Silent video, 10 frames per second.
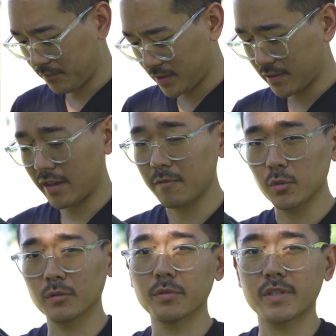Since I have
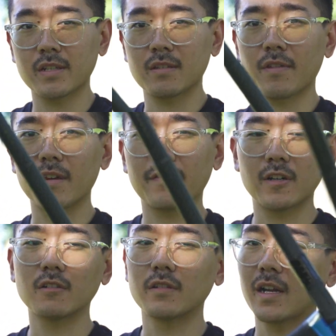multiple sets of the
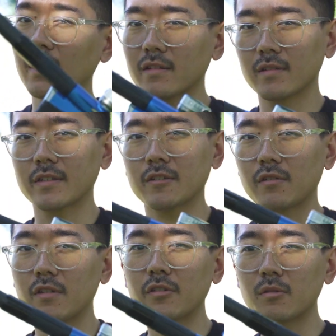FL, not
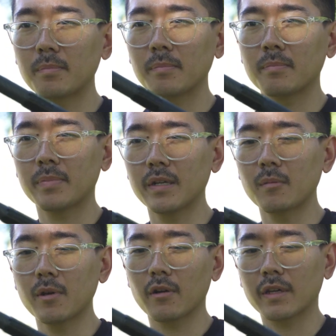necessarily the new
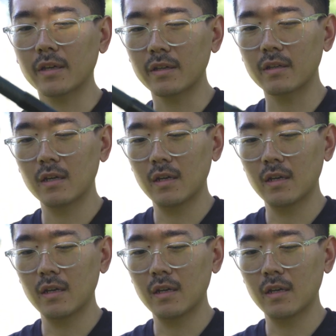PWR kit,